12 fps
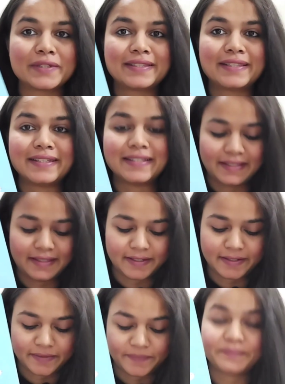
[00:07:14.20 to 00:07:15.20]
this
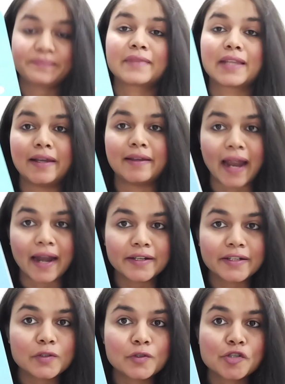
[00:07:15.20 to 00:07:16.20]

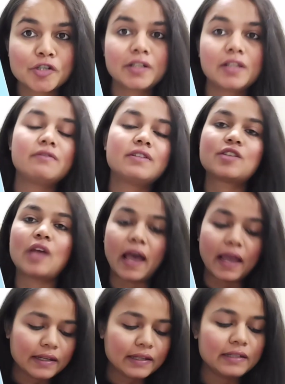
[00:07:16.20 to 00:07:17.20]
gratitude journal, which
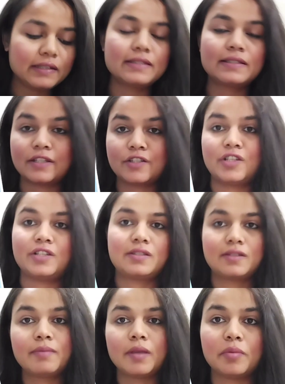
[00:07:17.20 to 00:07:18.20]
I really
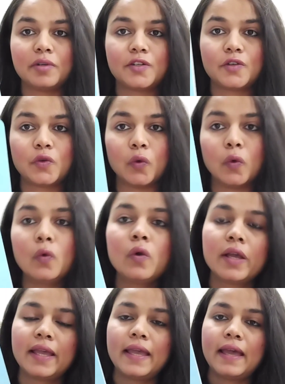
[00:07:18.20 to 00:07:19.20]
suggest people to do.
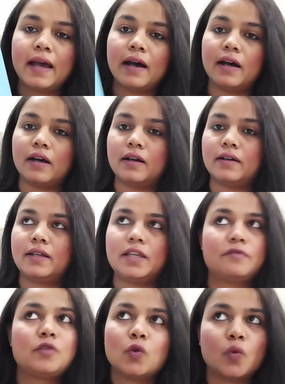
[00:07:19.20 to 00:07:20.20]

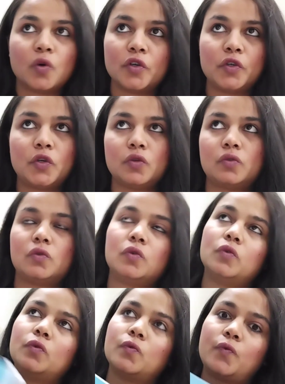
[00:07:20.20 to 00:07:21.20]
If you want
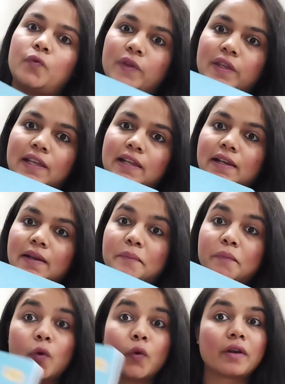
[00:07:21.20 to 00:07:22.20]
to feel
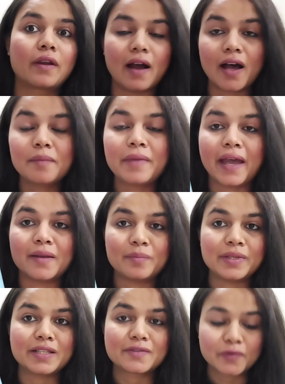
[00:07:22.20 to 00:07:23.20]
more calm and
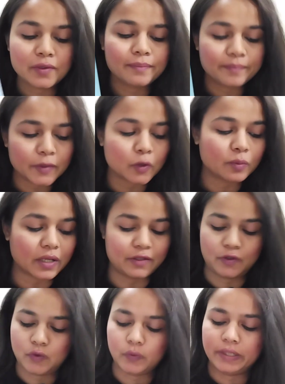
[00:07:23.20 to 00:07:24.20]
peaceful, you
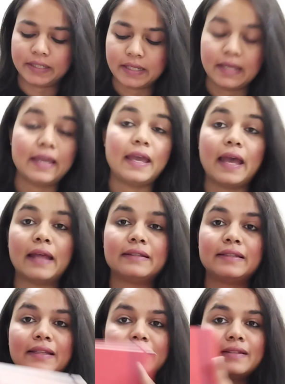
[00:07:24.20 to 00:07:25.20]
must do it.
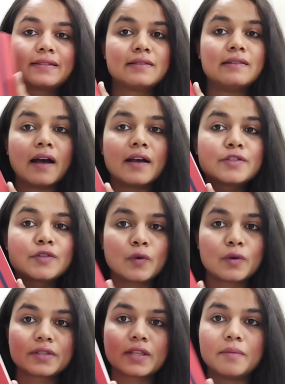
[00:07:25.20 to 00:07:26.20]
And then this last
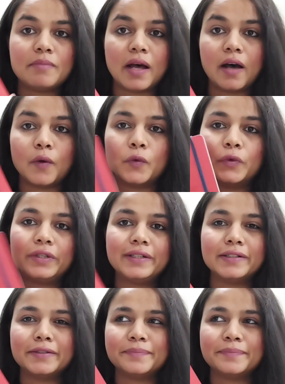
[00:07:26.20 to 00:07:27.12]
was about